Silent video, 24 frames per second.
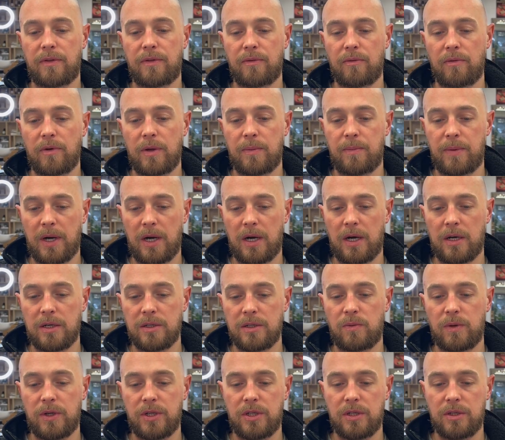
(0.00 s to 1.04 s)

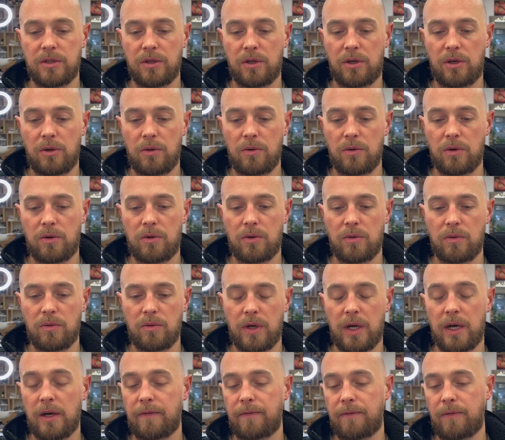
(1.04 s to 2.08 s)
parts, which is the cuticle,
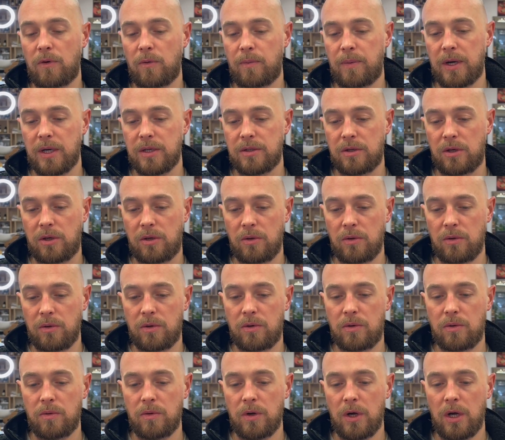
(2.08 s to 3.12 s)
4 parts: the
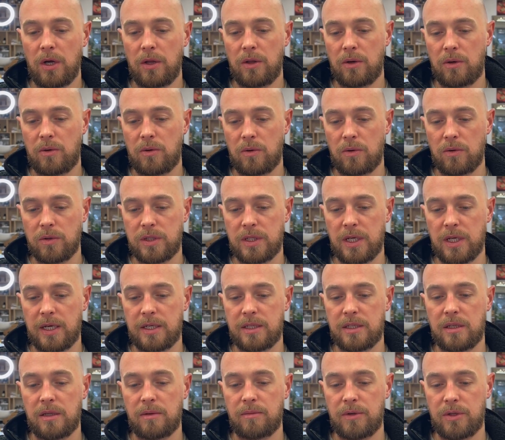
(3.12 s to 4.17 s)
cuticle, the
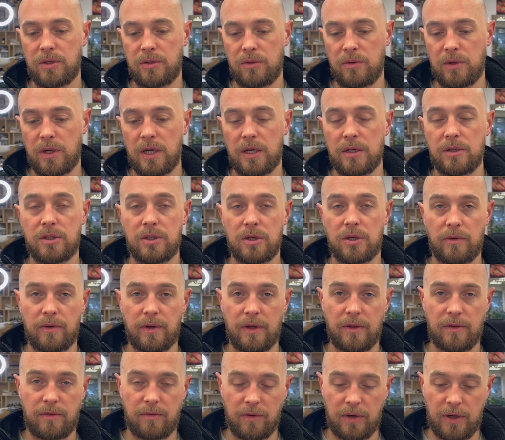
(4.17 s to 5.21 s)
cortex, and the medulla. Sorry,
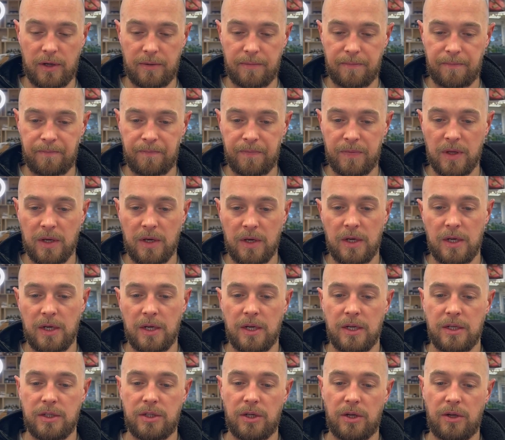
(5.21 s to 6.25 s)
3.
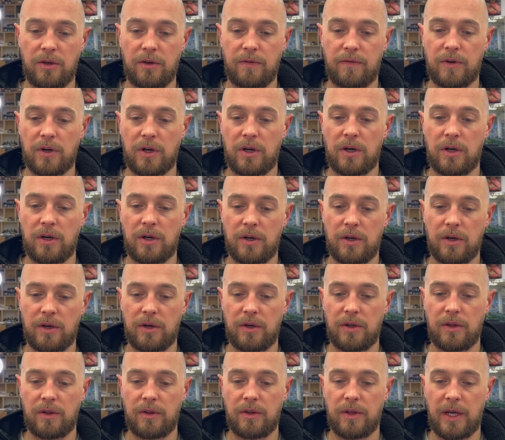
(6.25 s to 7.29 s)
So you've got
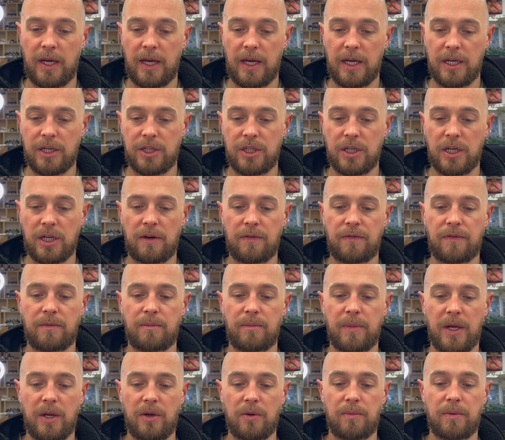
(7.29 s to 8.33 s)
the hair shaft
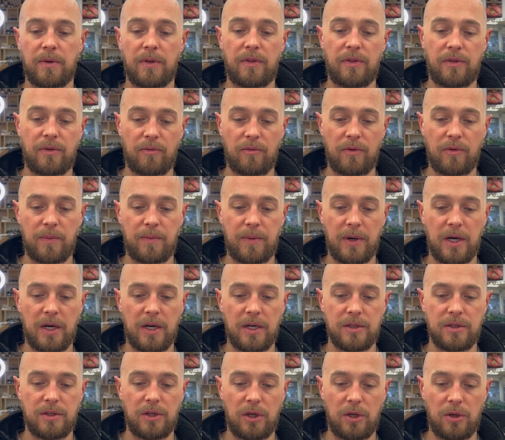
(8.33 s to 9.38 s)
made up of 3
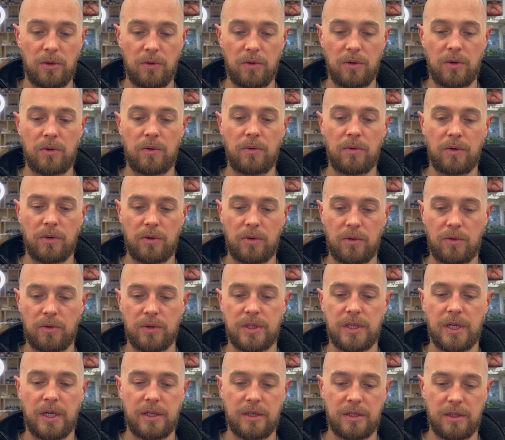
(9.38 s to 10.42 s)
parts: the cuticle, the
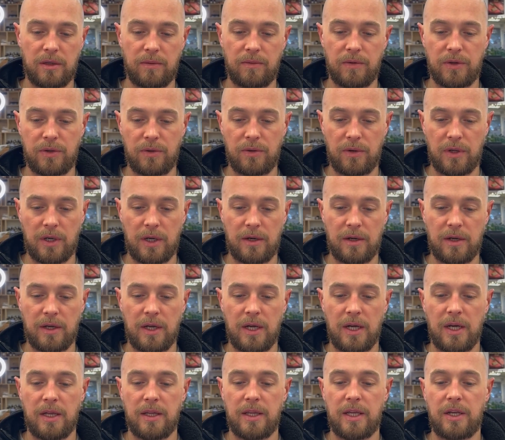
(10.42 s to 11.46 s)
cortex, and the medulla.
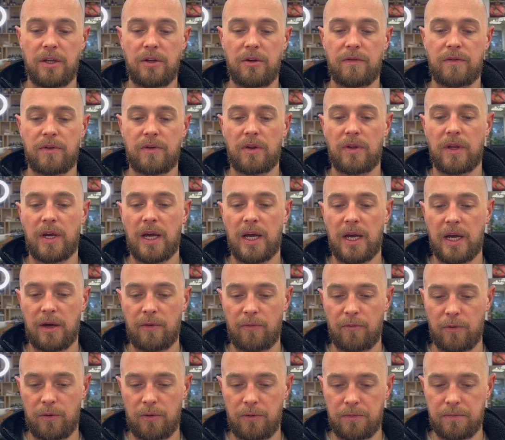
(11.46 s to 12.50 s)
Then you've got the hair
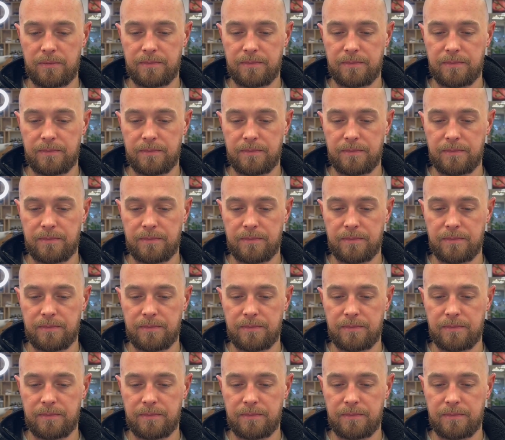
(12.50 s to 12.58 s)
root,